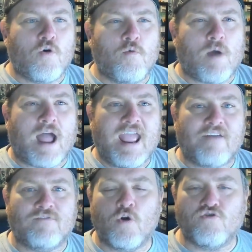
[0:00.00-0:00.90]
I
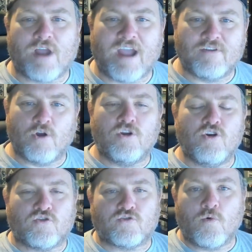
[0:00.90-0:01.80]
have no drive to go to
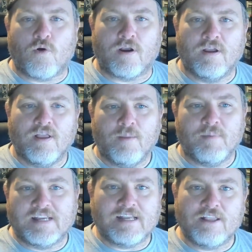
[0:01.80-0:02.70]
your store
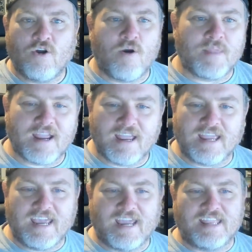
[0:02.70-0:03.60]
because I know I'm not going to
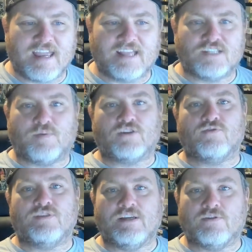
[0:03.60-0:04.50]
get any kind of special
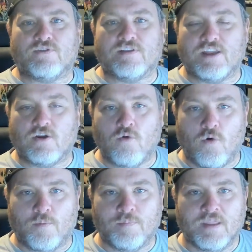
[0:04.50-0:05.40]
deals or anything cool.